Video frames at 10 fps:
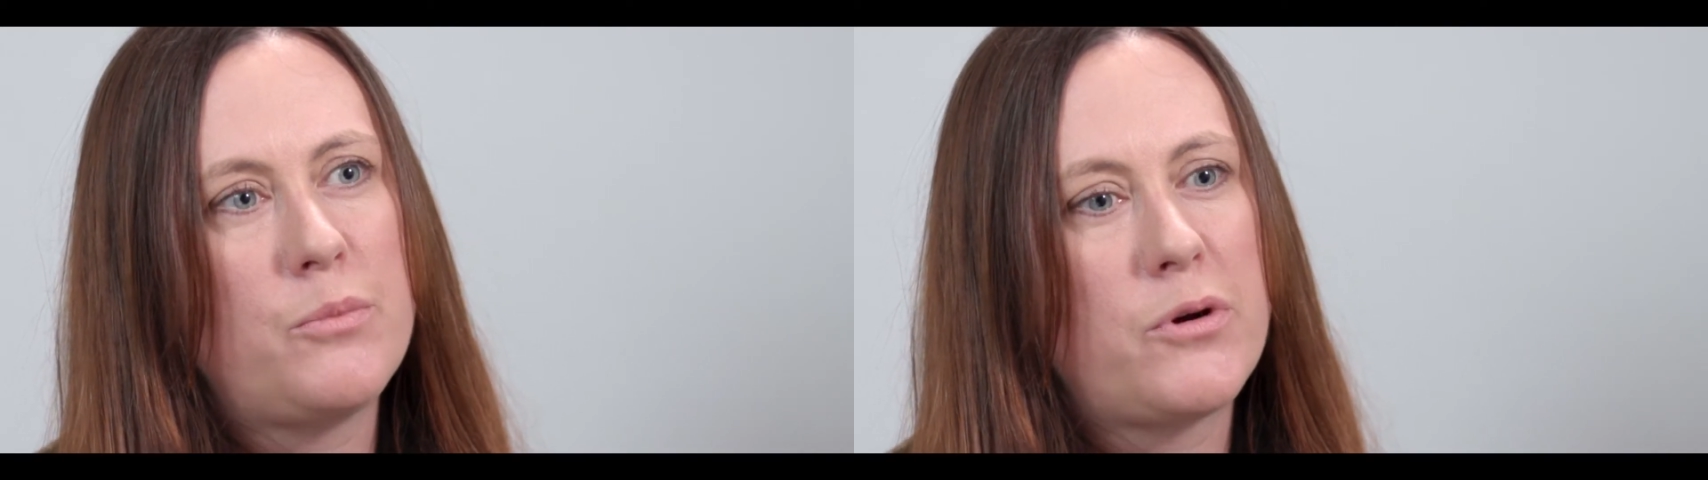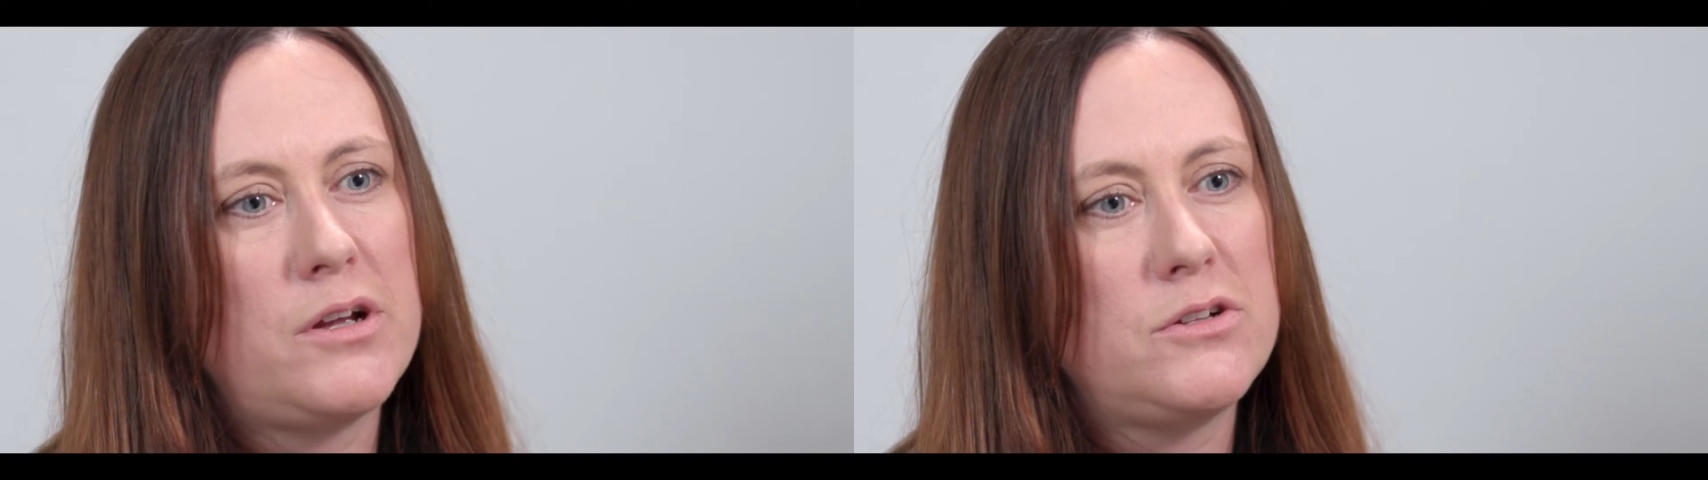
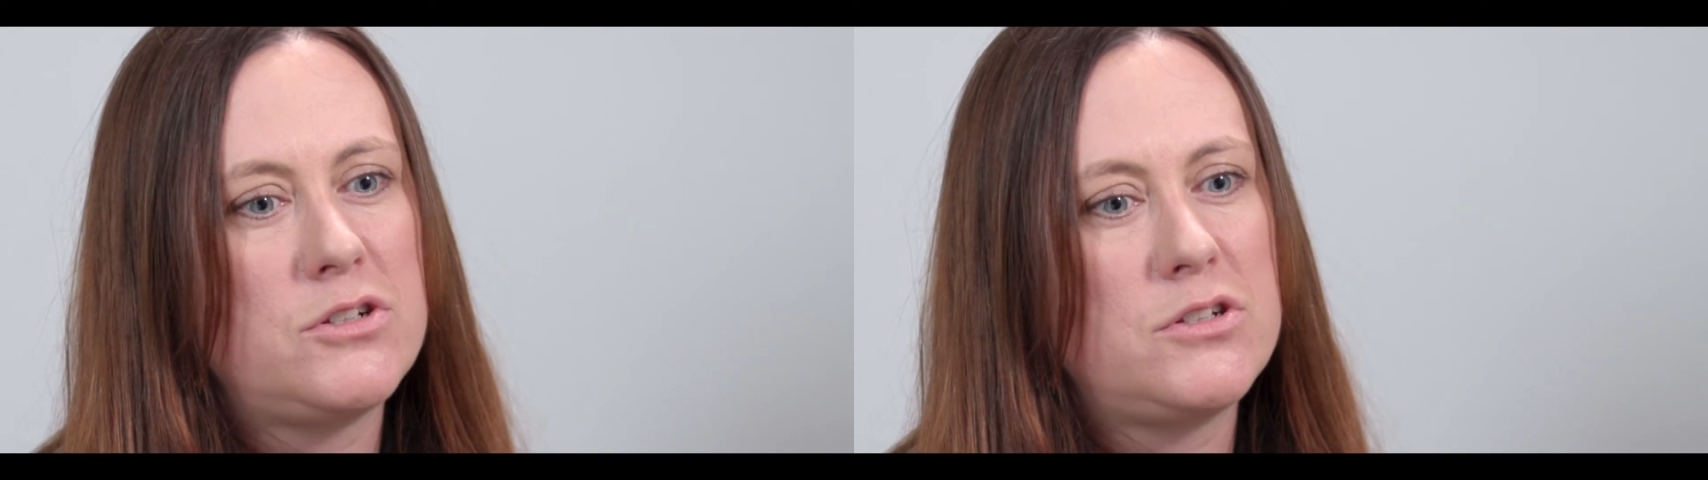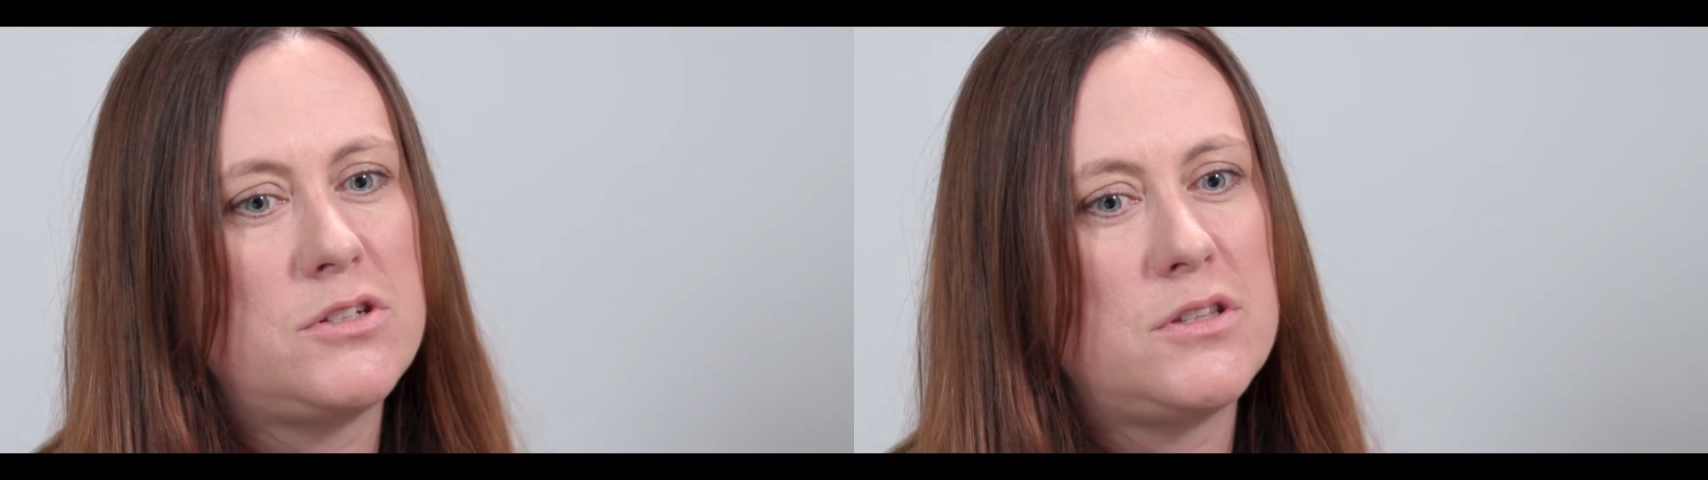
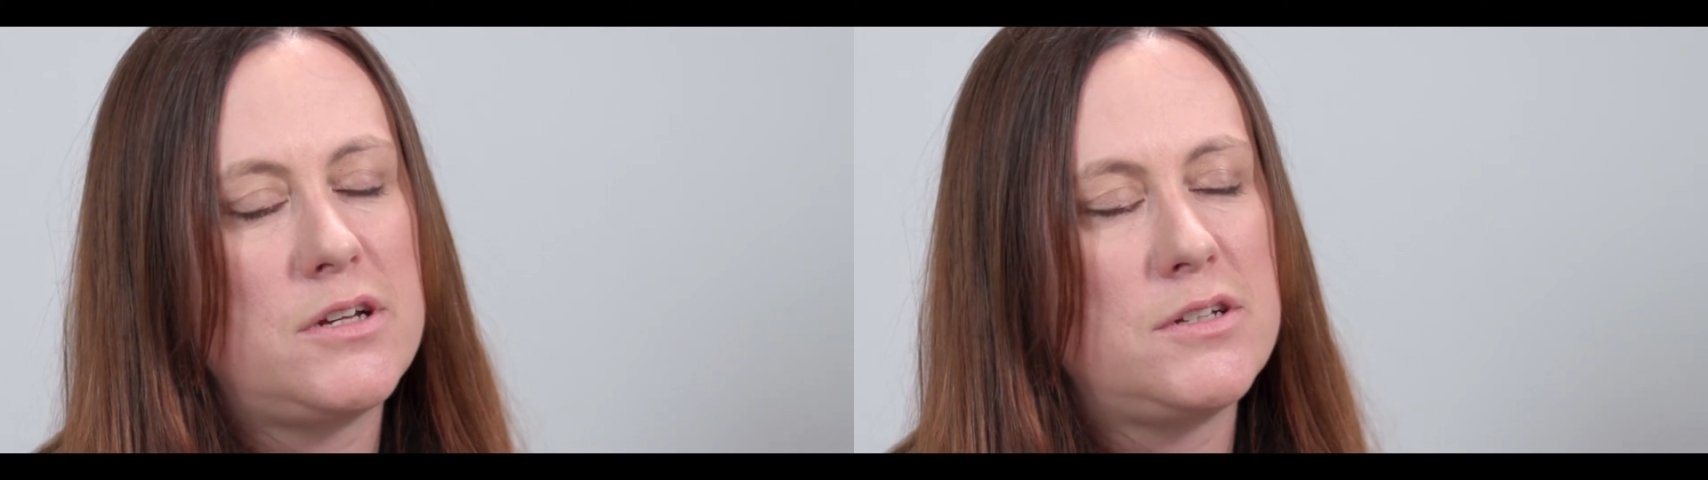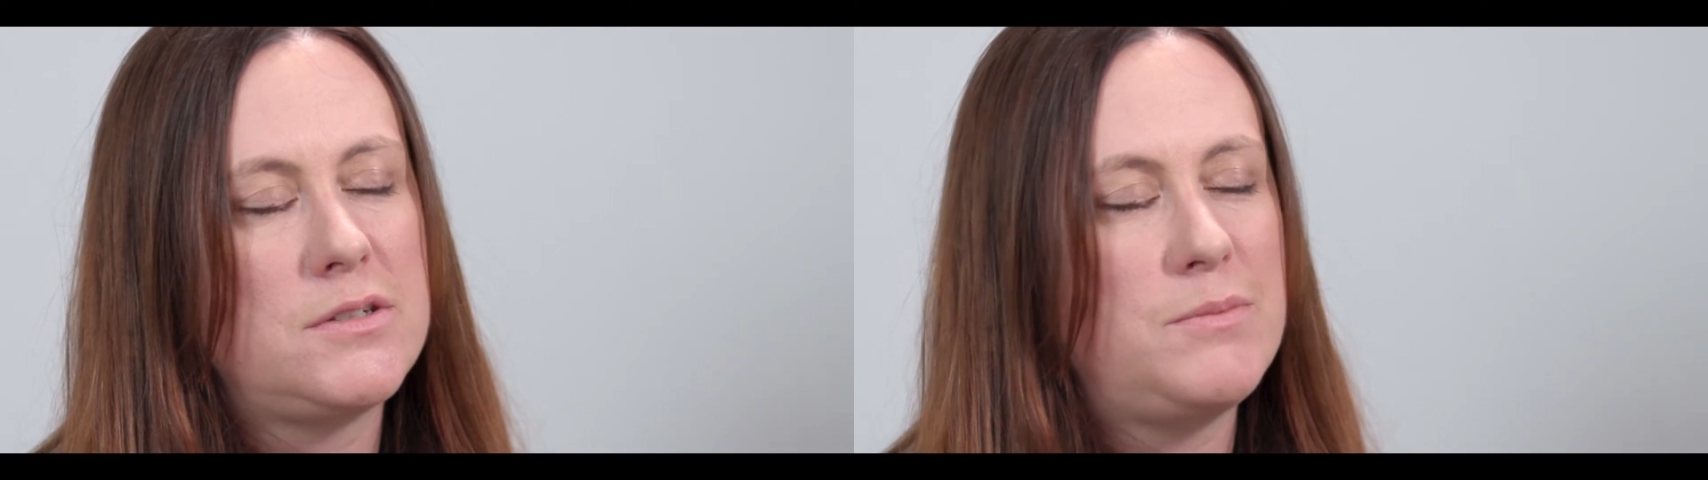approached
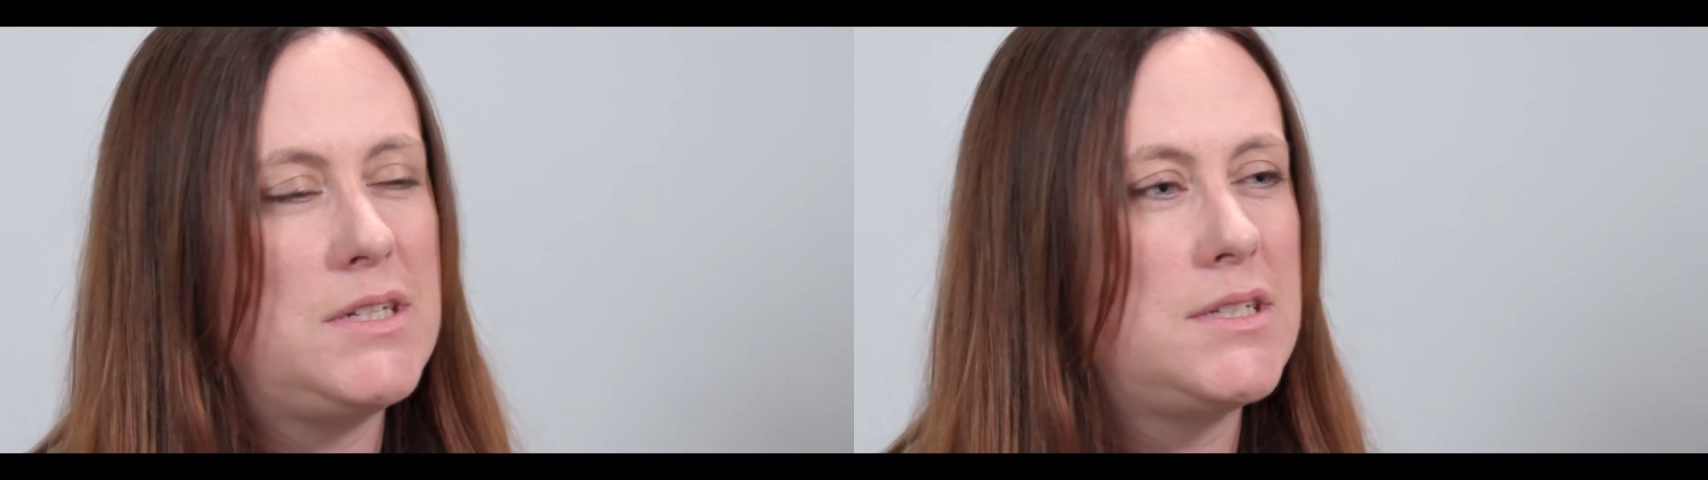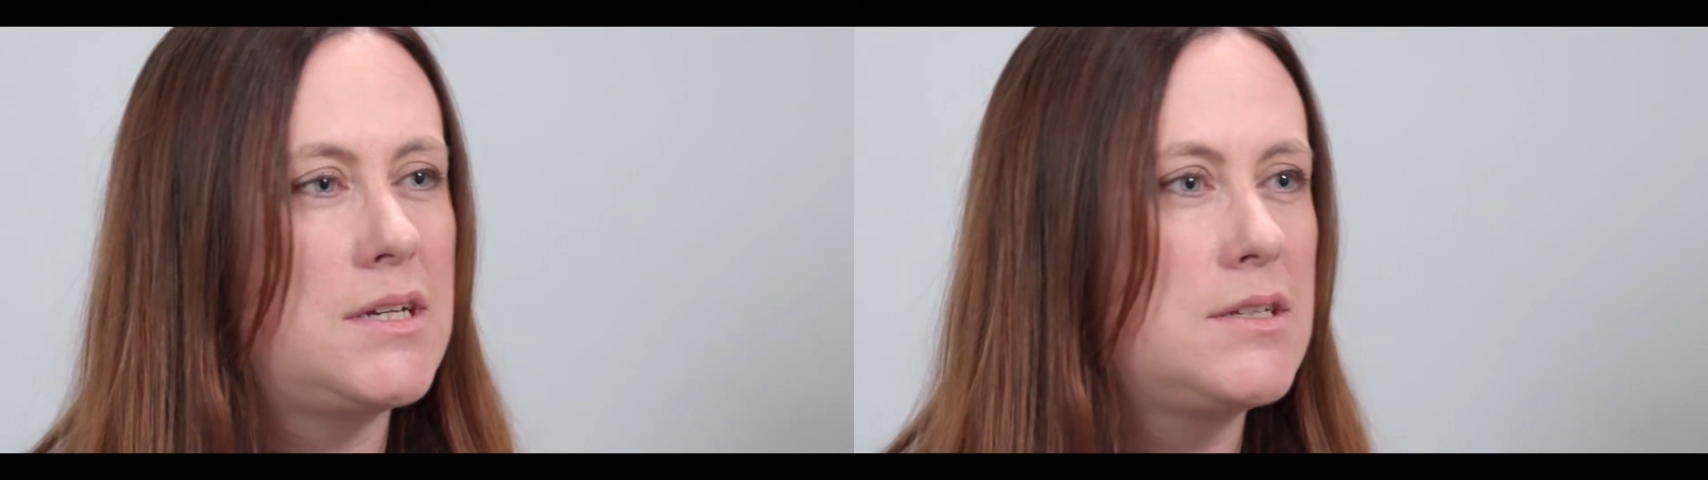those
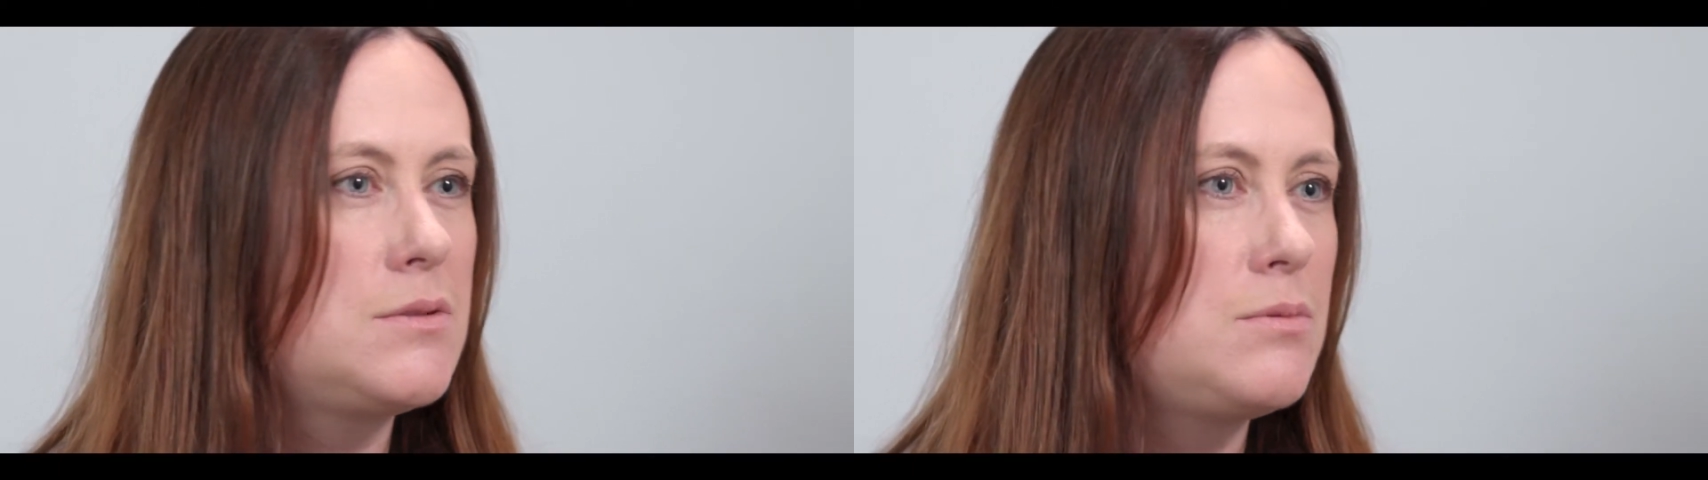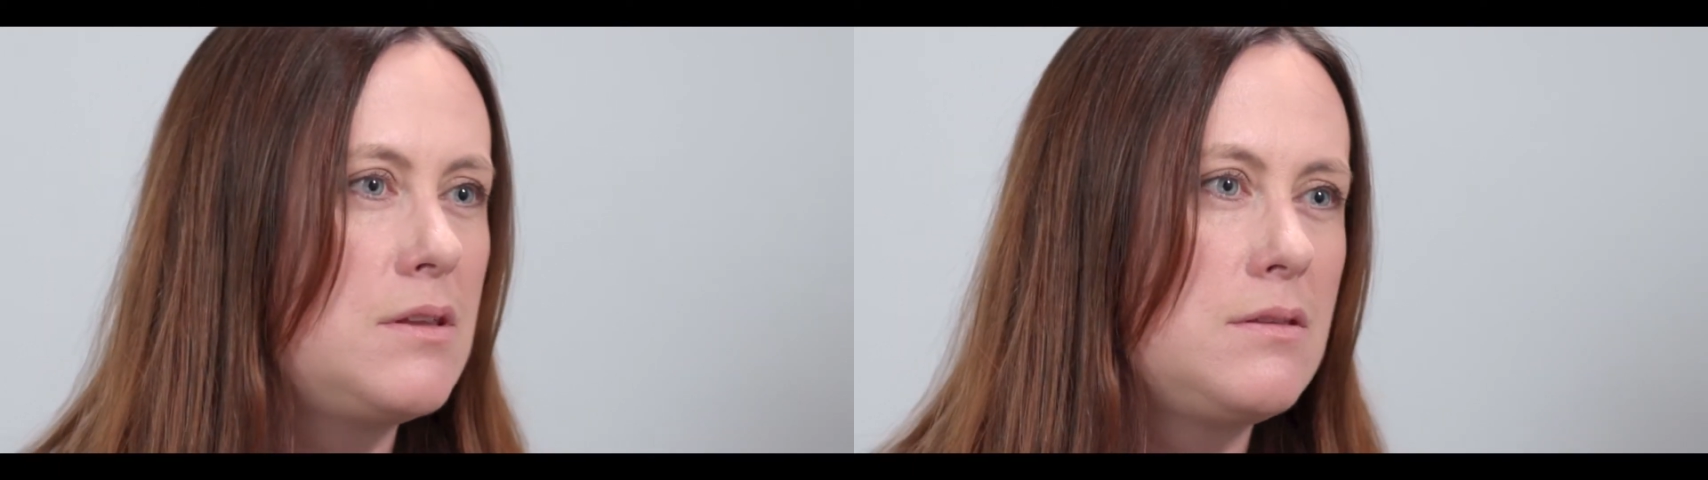
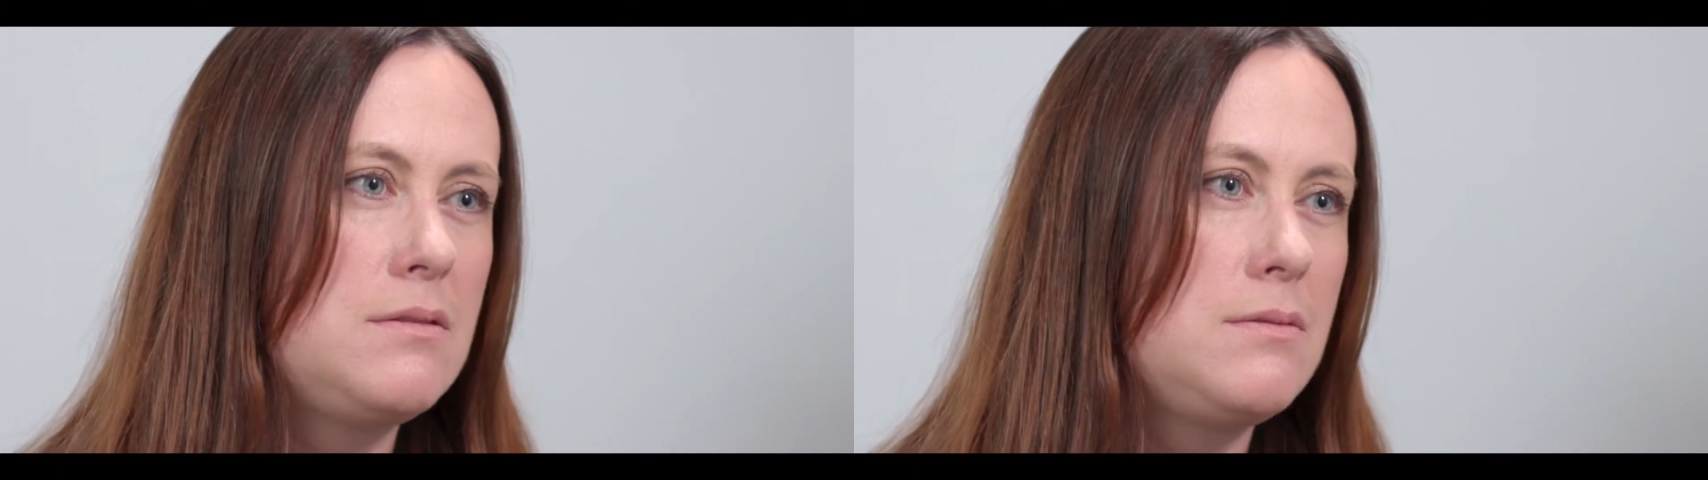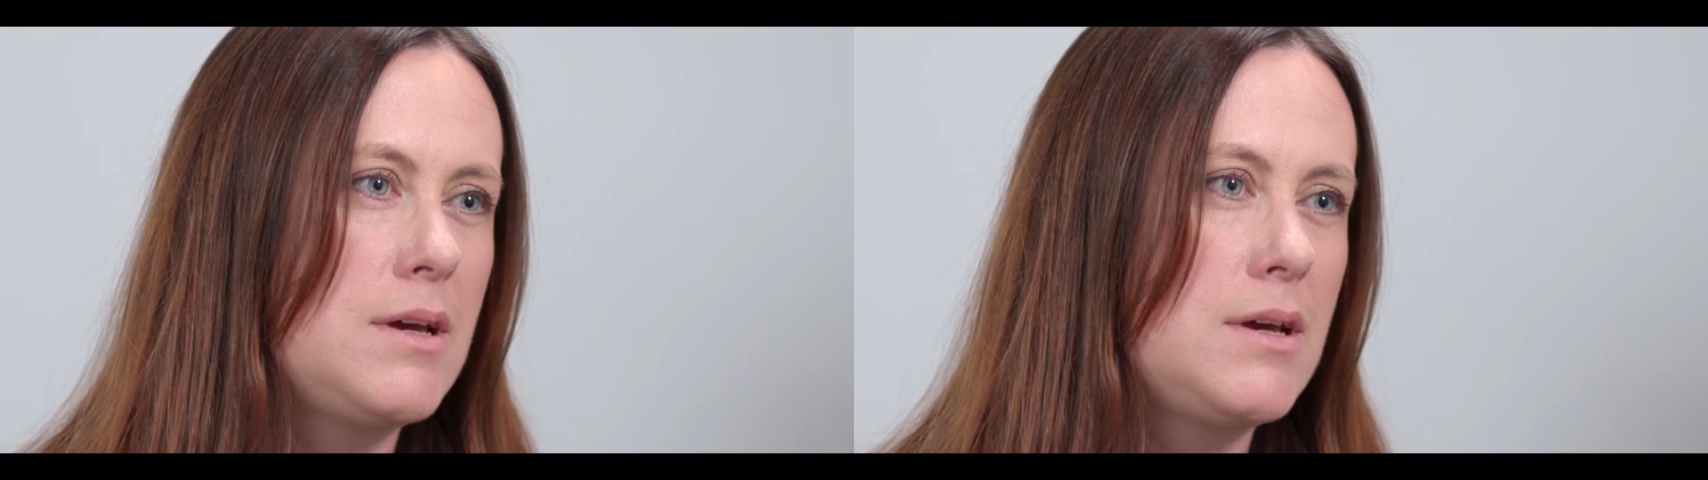meetings with